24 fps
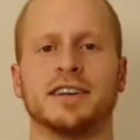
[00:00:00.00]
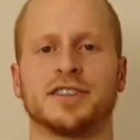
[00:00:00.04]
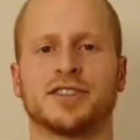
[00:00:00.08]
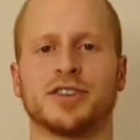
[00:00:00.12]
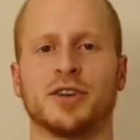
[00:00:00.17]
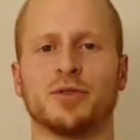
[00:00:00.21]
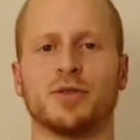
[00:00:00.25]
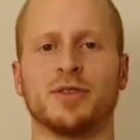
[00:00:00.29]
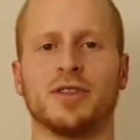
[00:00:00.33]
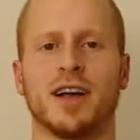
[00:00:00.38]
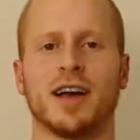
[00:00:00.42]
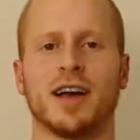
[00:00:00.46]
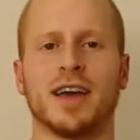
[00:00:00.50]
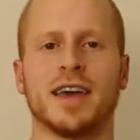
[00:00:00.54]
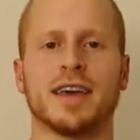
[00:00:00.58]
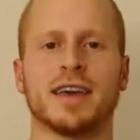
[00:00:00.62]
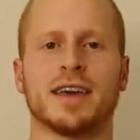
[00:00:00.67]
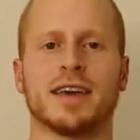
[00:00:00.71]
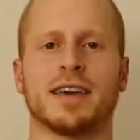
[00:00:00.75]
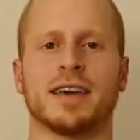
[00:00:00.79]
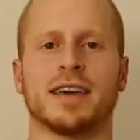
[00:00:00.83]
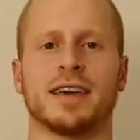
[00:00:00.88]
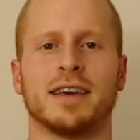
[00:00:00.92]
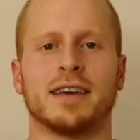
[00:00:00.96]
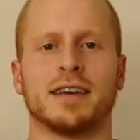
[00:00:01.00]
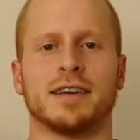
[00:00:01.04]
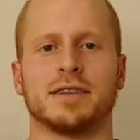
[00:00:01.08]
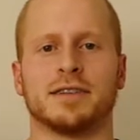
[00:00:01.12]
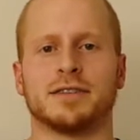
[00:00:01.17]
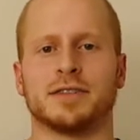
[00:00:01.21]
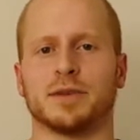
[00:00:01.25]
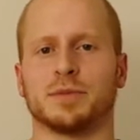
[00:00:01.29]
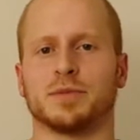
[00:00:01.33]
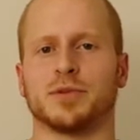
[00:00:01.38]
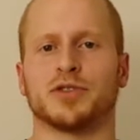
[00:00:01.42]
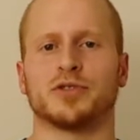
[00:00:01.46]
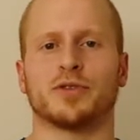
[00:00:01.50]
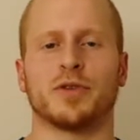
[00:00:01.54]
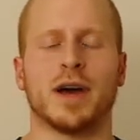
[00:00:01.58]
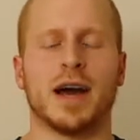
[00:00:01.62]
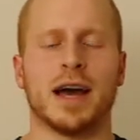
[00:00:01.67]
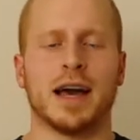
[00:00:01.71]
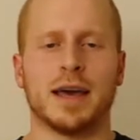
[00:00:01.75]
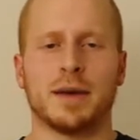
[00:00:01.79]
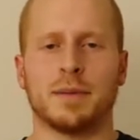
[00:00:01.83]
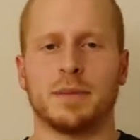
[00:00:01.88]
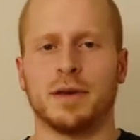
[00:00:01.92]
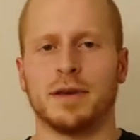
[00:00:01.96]
So like,
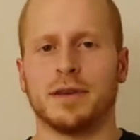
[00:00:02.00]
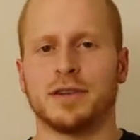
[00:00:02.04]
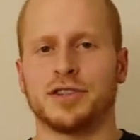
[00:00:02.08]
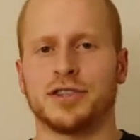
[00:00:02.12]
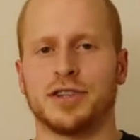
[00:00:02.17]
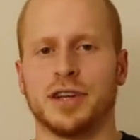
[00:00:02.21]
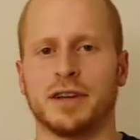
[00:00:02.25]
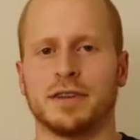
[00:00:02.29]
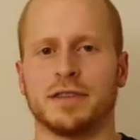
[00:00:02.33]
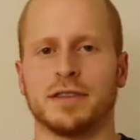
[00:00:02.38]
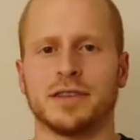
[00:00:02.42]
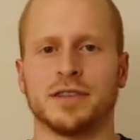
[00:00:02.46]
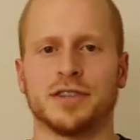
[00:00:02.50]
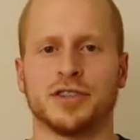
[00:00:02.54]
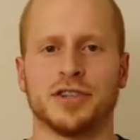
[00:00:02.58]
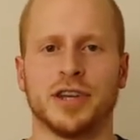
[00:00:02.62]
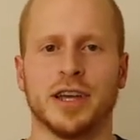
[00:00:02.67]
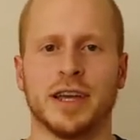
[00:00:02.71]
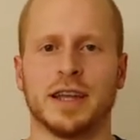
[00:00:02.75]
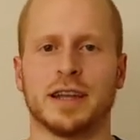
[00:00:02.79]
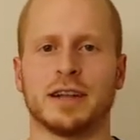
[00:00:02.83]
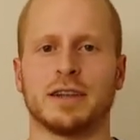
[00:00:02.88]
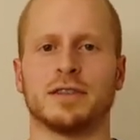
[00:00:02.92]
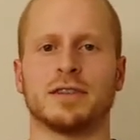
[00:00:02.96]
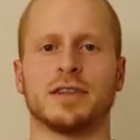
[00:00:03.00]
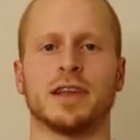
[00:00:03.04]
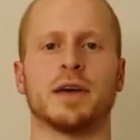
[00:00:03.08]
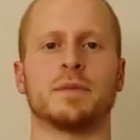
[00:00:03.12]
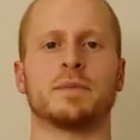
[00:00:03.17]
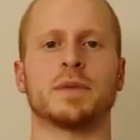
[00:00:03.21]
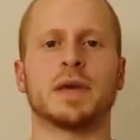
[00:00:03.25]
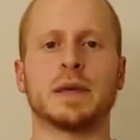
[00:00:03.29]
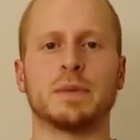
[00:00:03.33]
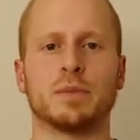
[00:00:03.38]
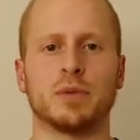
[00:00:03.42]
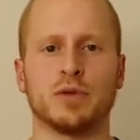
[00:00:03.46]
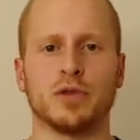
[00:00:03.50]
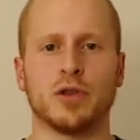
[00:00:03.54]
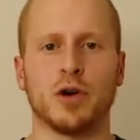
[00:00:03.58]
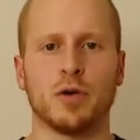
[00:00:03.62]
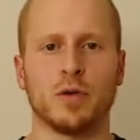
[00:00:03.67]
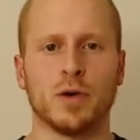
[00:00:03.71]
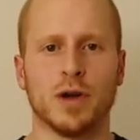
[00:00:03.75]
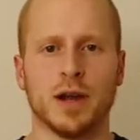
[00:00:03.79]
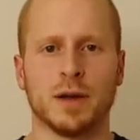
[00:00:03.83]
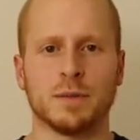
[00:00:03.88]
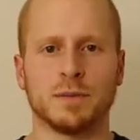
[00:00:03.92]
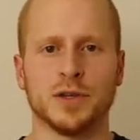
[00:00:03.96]
subscribe, share this channel, let people
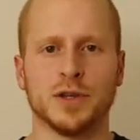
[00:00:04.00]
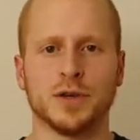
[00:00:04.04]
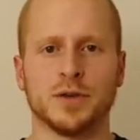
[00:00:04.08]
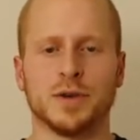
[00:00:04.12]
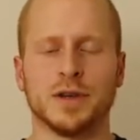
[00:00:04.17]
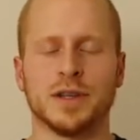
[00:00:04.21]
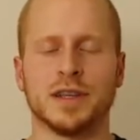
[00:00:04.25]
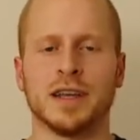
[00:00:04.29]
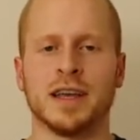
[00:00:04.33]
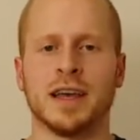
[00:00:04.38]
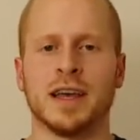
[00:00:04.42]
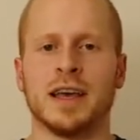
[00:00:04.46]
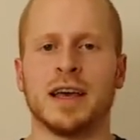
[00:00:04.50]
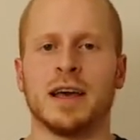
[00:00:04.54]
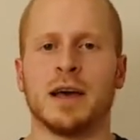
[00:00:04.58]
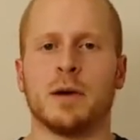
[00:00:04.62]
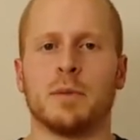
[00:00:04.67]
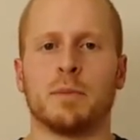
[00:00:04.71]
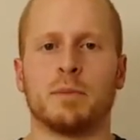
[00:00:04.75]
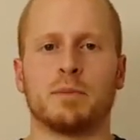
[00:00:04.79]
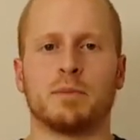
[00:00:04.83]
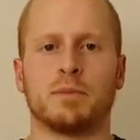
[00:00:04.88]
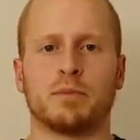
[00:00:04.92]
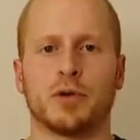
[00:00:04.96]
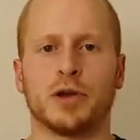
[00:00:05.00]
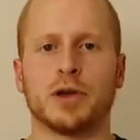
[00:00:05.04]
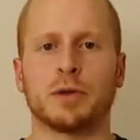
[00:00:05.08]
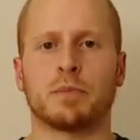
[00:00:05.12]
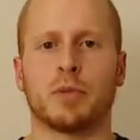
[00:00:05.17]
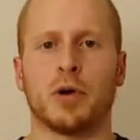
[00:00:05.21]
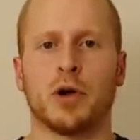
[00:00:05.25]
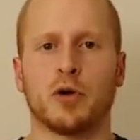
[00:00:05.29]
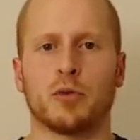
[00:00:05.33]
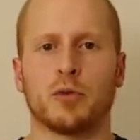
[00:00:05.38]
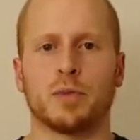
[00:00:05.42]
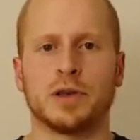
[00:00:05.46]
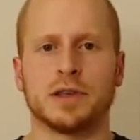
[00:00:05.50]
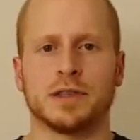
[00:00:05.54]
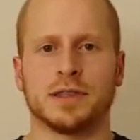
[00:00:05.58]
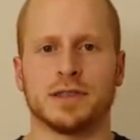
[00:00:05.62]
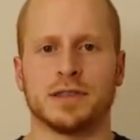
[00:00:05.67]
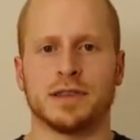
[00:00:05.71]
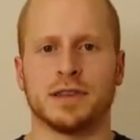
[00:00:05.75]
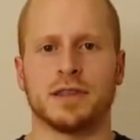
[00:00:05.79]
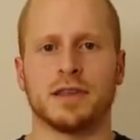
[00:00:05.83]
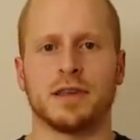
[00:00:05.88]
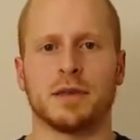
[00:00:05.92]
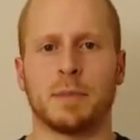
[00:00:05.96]
know what I'm doing, bring
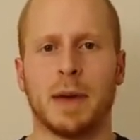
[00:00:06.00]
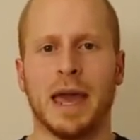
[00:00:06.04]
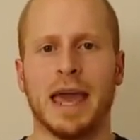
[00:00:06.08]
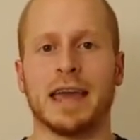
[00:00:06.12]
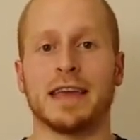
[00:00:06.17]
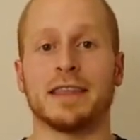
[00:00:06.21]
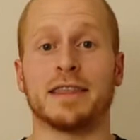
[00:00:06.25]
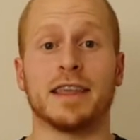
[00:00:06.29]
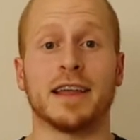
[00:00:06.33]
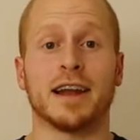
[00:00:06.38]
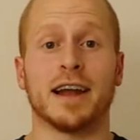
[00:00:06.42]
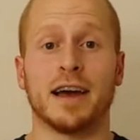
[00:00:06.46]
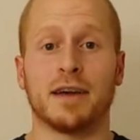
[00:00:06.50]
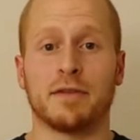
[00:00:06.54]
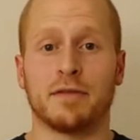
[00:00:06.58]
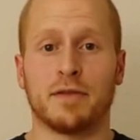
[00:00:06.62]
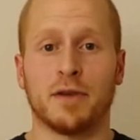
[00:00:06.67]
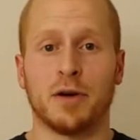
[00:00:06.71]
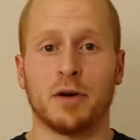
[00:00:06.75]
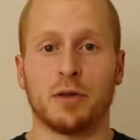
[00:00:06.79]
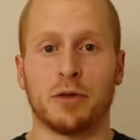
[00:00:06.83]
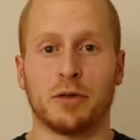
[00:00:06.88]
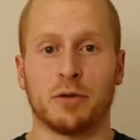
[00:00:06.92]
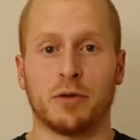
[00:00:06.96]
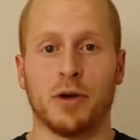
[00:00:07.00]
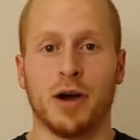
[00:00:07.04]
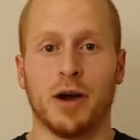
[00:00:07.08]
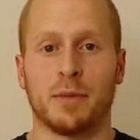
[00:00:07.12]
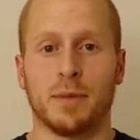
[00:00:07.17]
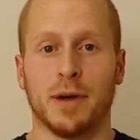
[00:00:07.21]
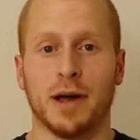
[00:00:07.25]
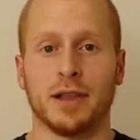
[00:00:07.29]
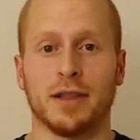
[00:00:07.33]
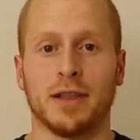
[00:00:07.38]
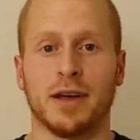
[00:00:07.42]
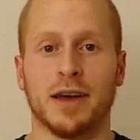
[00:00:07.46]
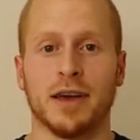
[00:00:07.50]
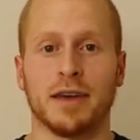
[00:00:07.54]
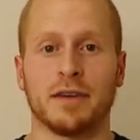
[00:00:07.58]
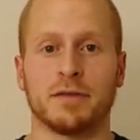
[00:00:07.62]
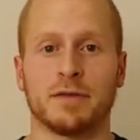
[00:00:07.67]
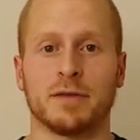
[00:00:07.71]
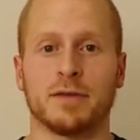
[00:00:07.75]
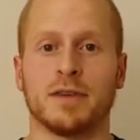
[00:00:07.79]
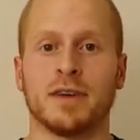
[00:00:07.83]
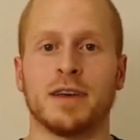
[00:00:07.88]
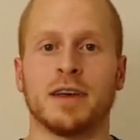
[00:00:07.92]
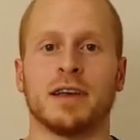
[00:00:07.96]
purpose to the pain that I felt throughout my
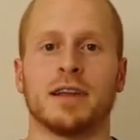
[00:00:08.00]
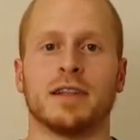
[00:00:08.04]
life.